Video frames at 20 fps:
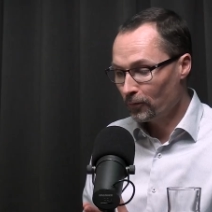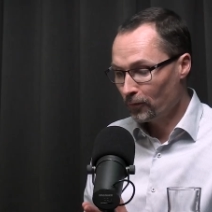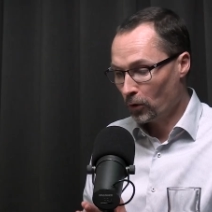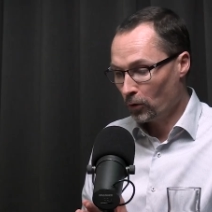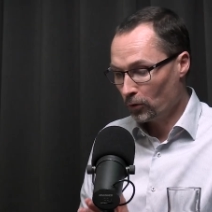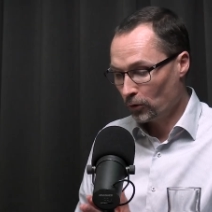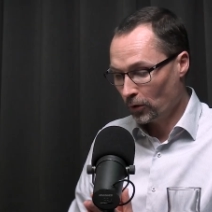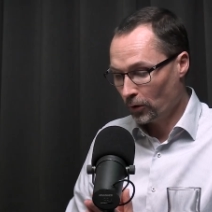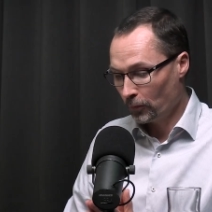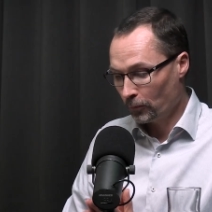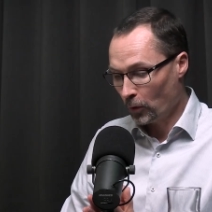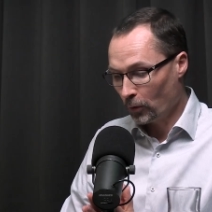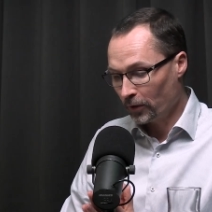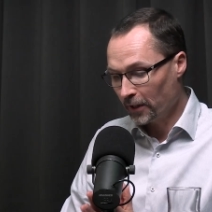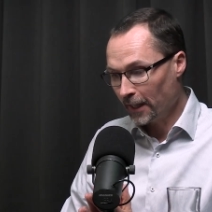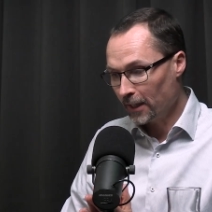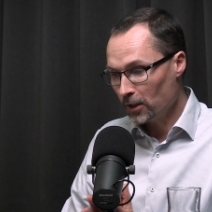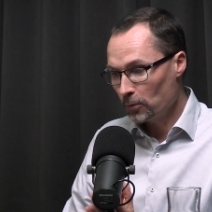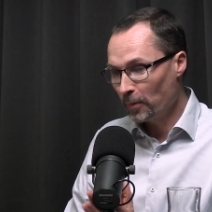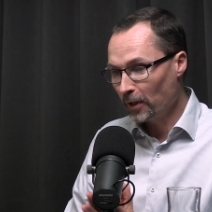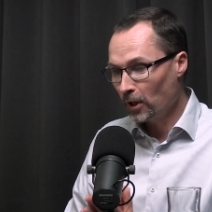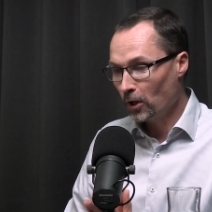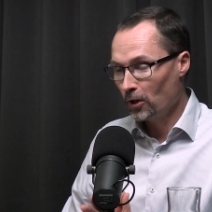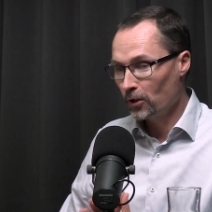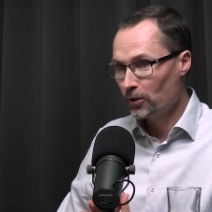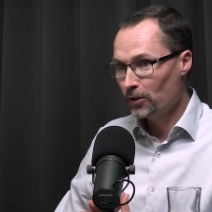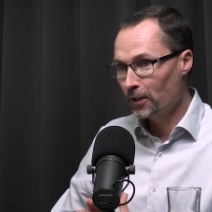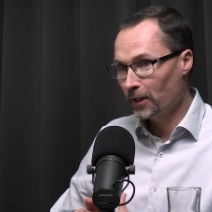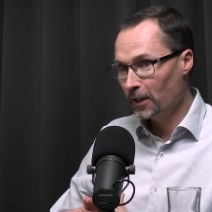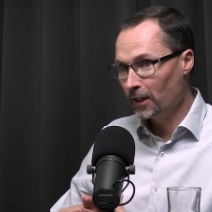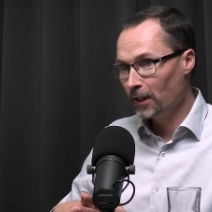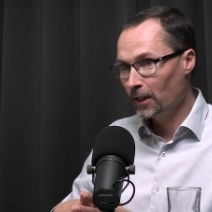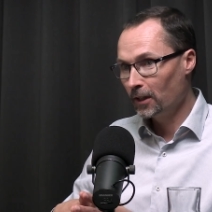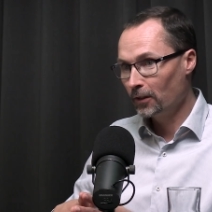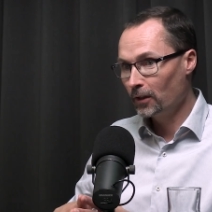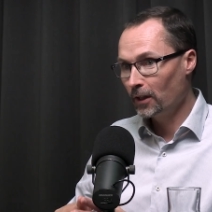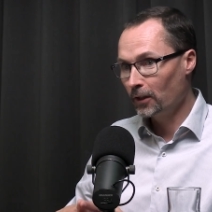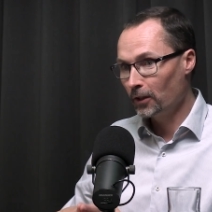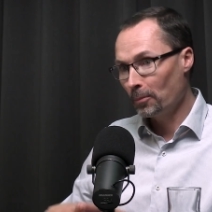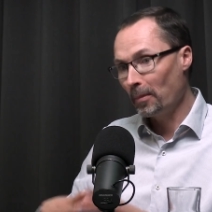of course because
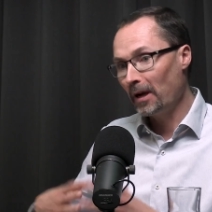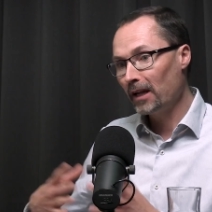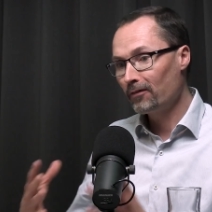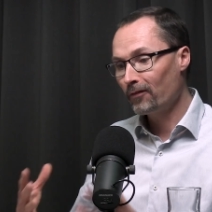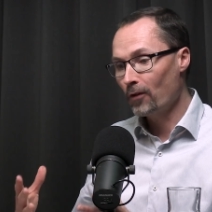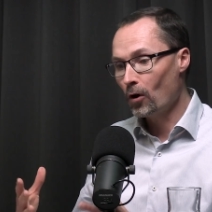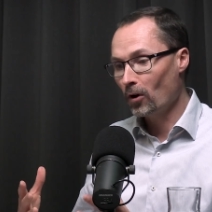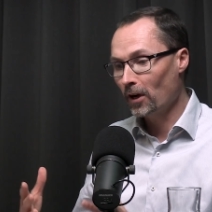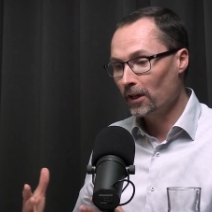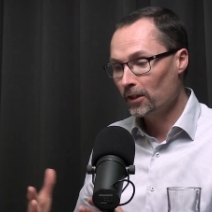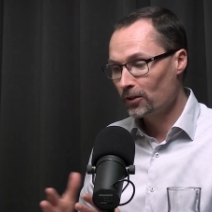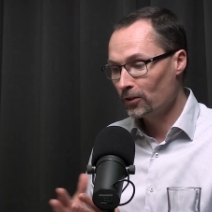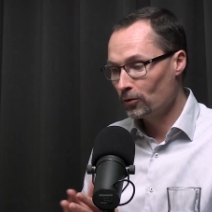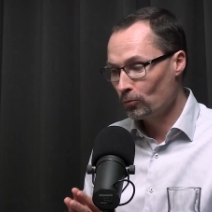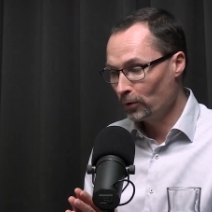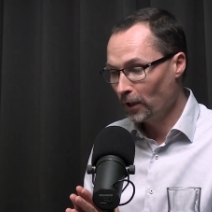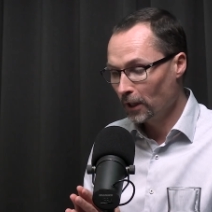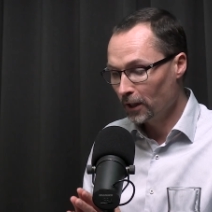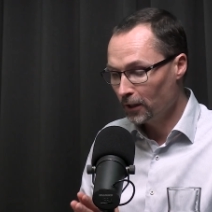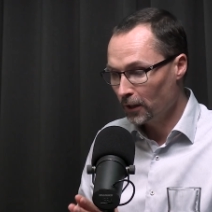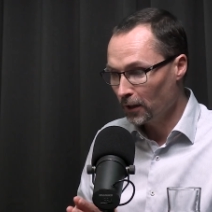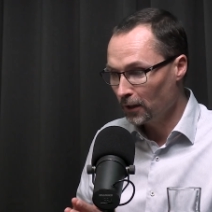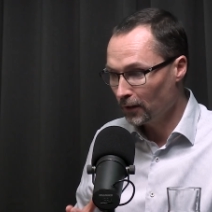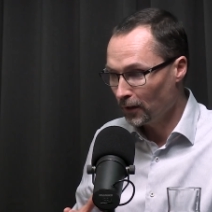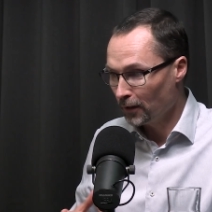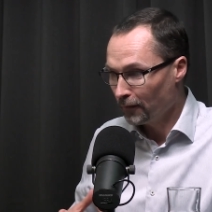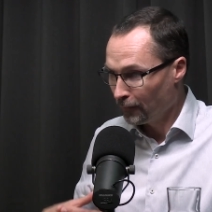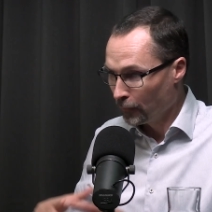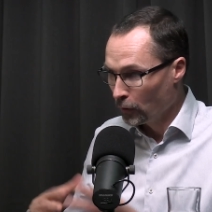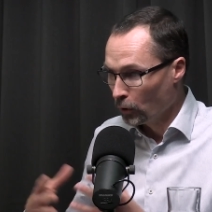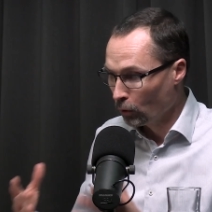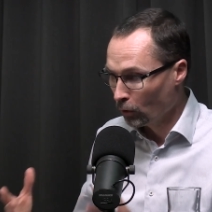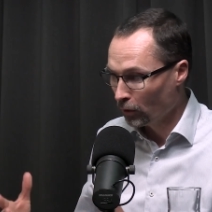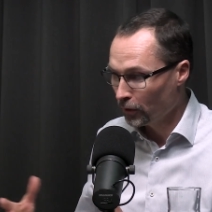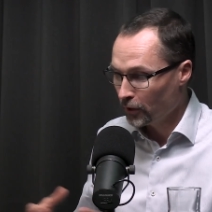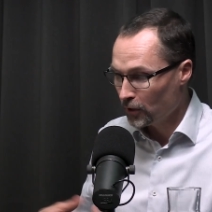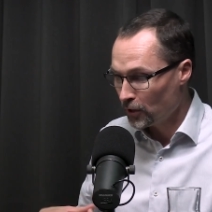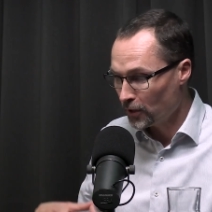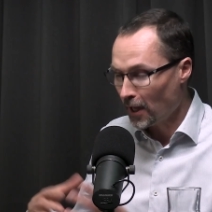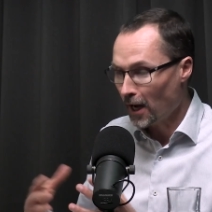the demand forecast is really the fuel,
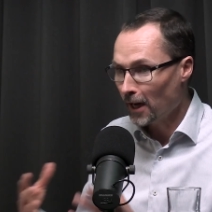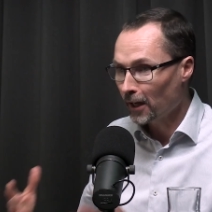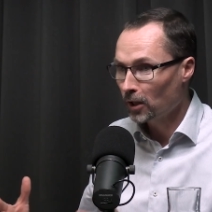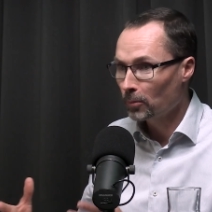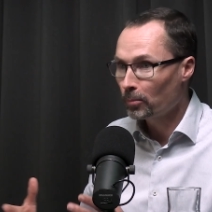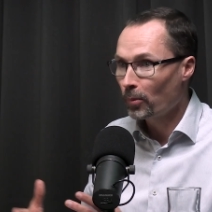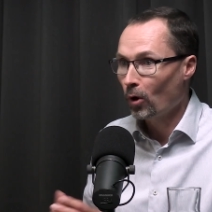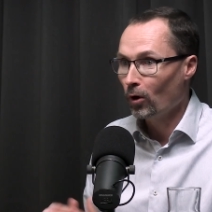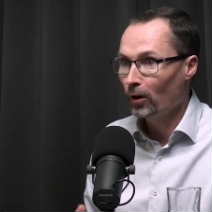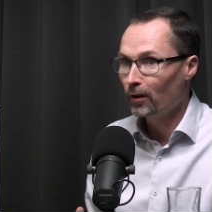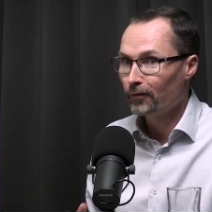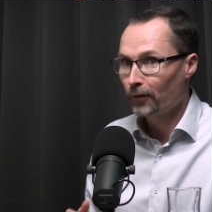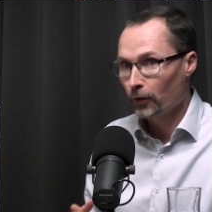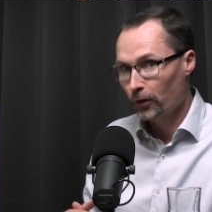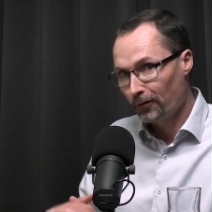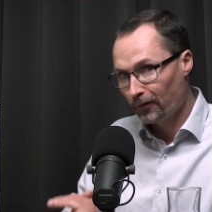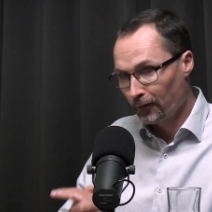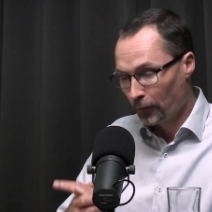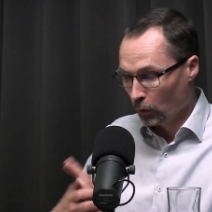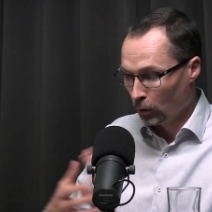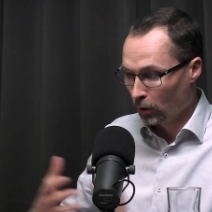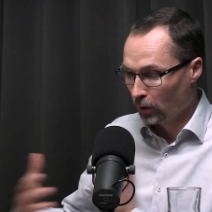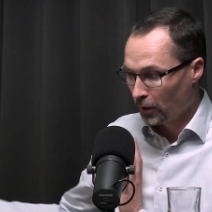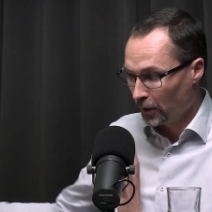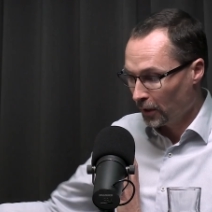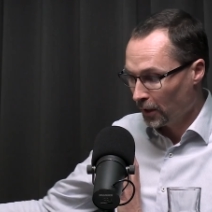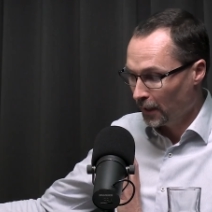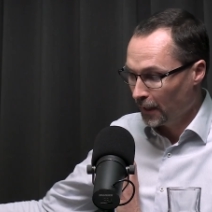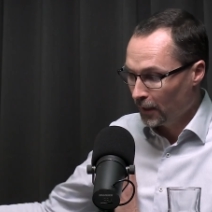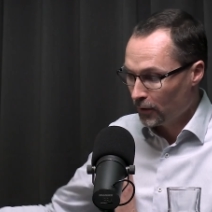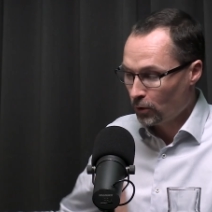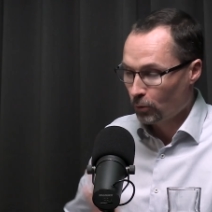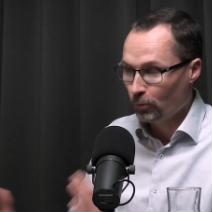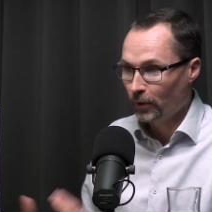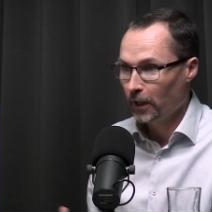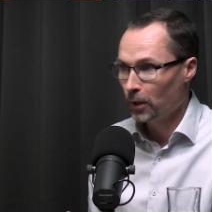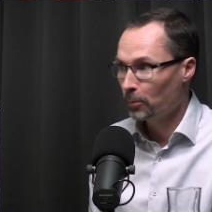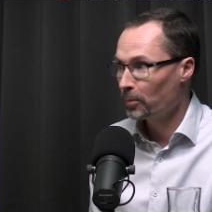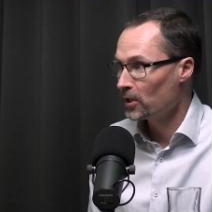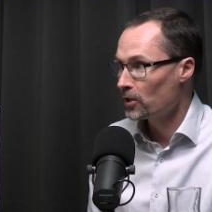the starting point for the full
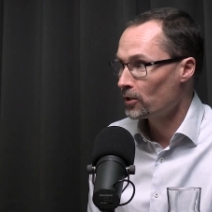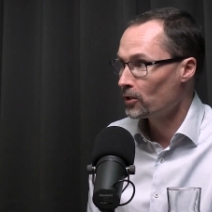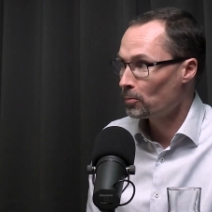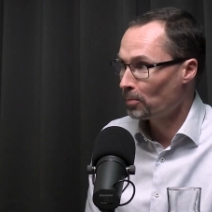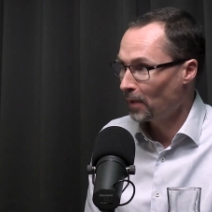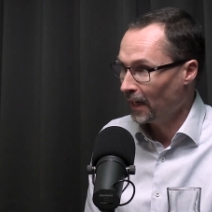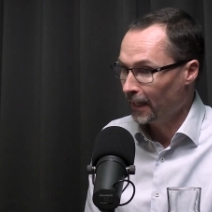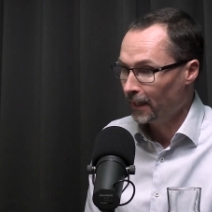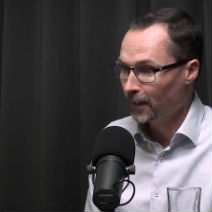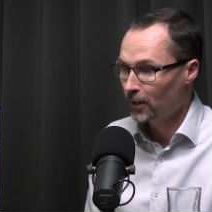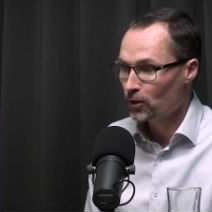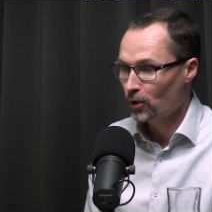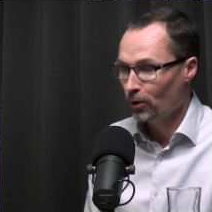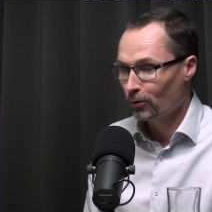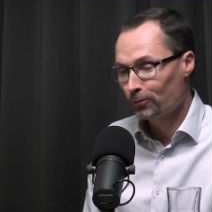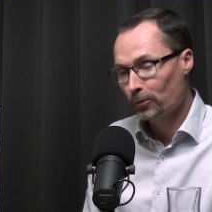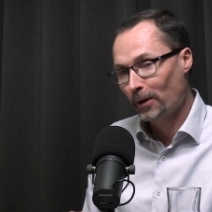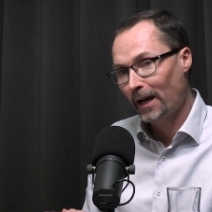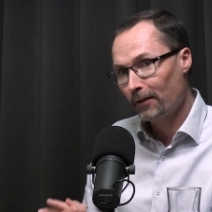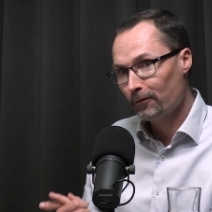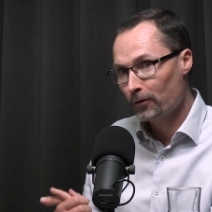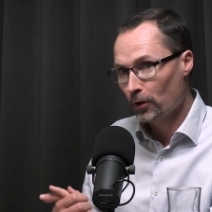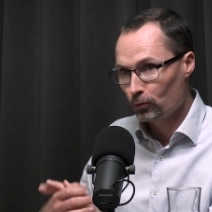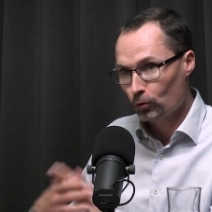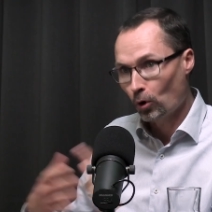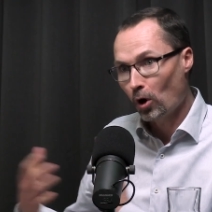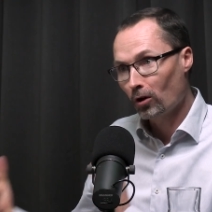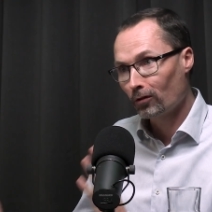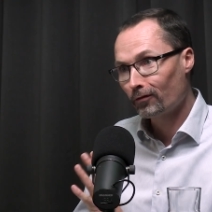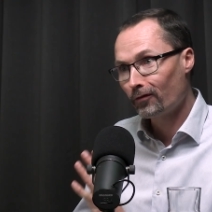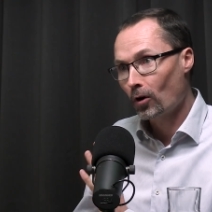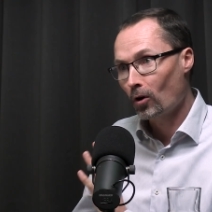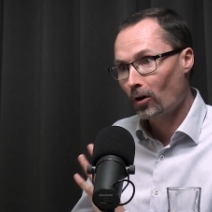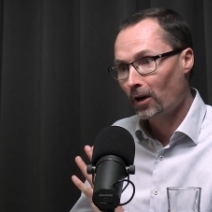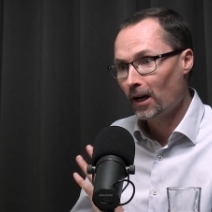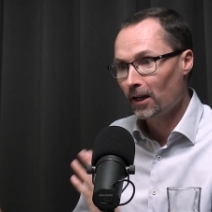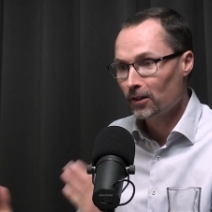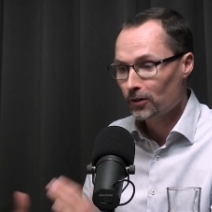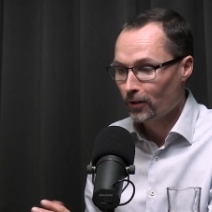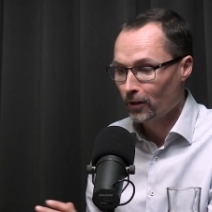integrated business planning. So if we have the wrong
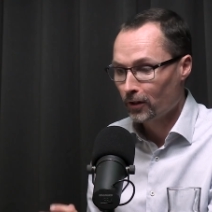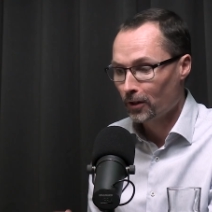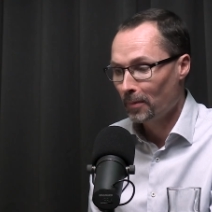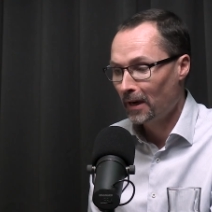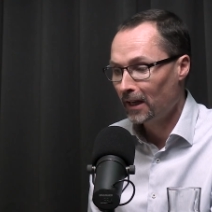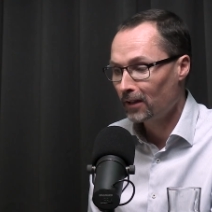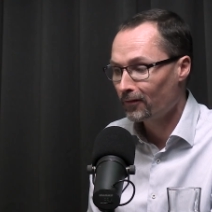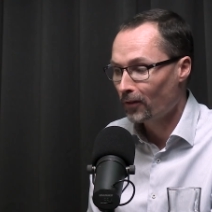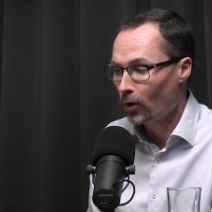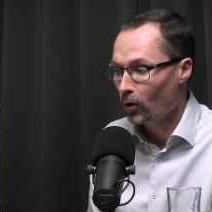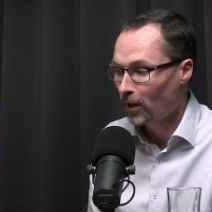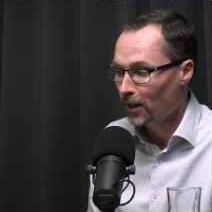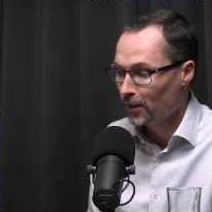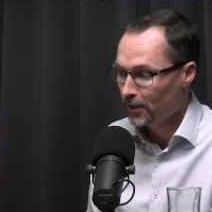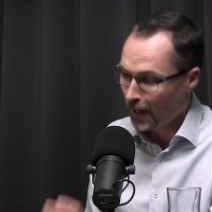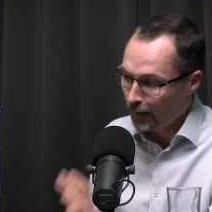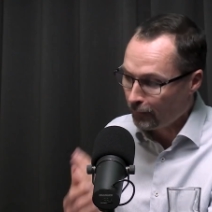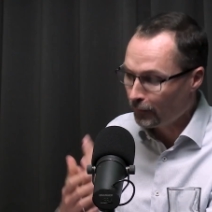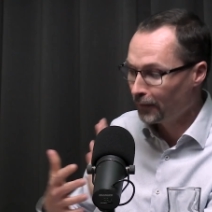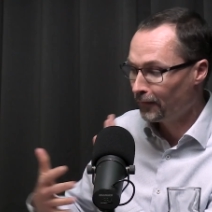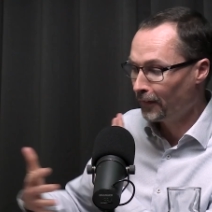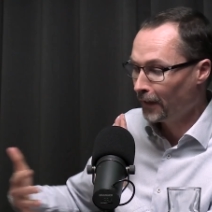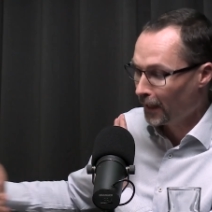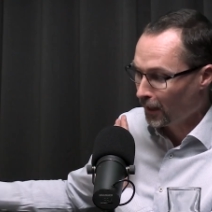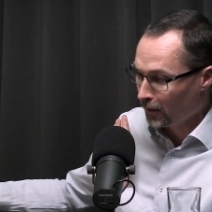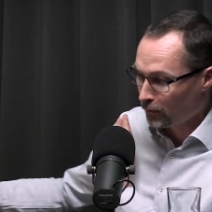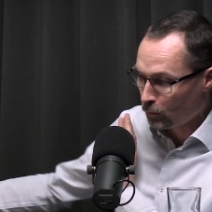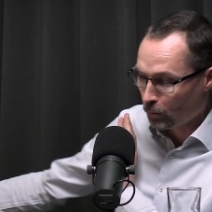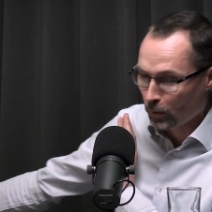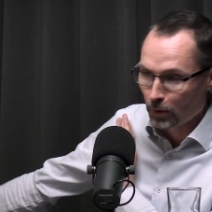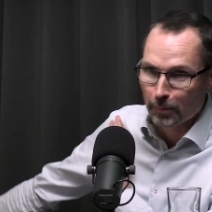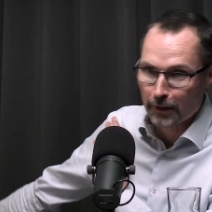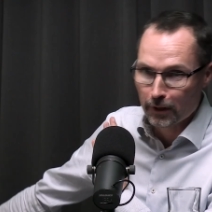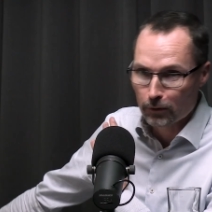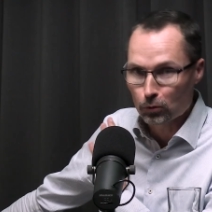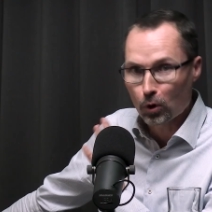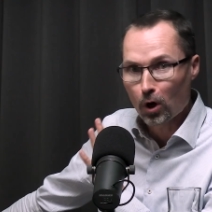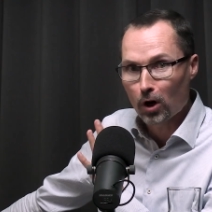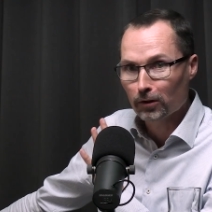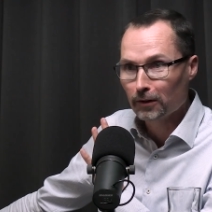forecast, the demand forecast, everything else will be
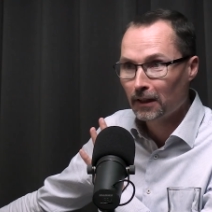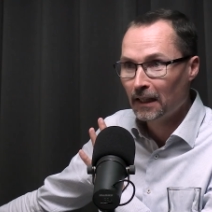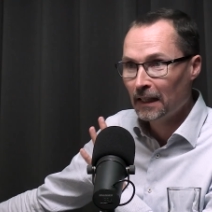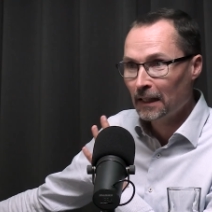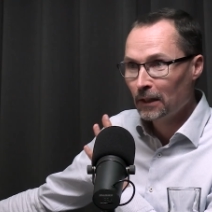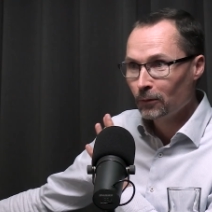wrong.